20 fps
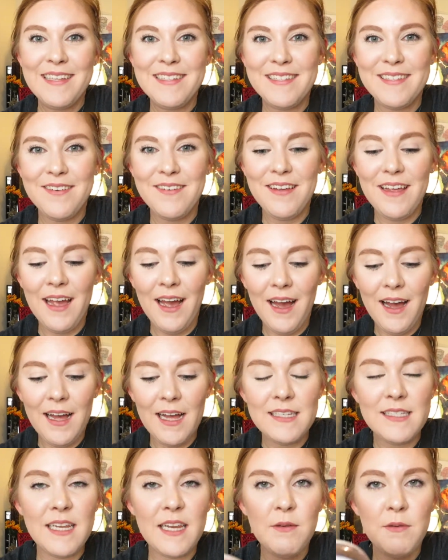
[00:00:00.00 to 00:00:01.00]
So yeah,
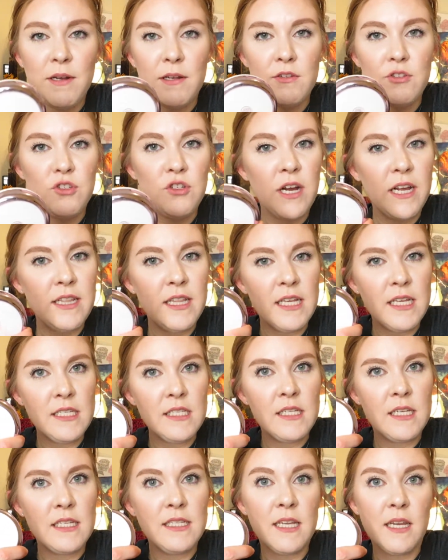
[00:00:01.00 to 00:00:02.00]
has anyone else tried
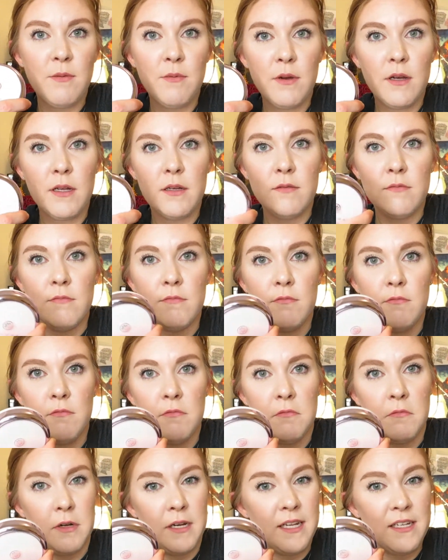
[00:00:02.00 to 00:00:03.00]
this? Is anyone
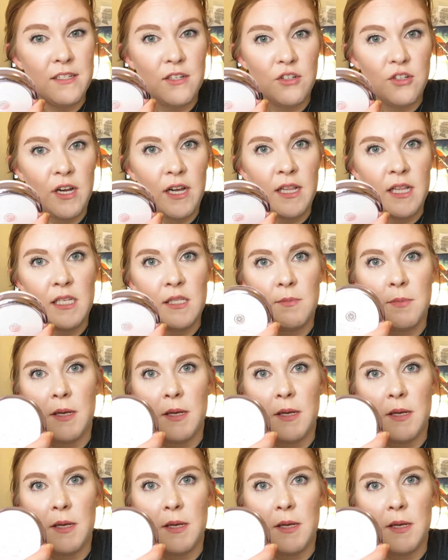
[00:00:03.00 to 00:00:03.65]
wanting to try this?